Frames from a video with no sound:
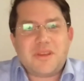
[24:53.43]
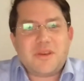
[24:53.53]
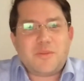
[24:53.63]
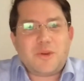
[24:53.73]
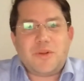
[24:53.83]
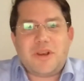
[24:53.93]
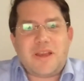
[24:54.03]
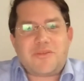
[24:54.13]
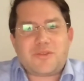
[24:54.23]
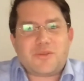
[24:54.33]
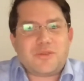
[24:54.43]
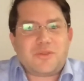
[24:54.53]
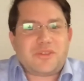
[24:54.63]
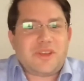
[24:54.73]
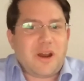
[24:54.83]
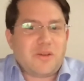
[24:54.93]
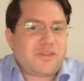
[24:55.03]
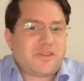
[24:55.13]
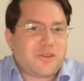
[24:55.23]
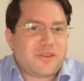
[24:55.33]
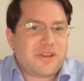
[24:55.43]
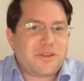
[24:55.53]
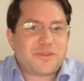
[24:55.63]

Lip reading: we will have to see how this continues.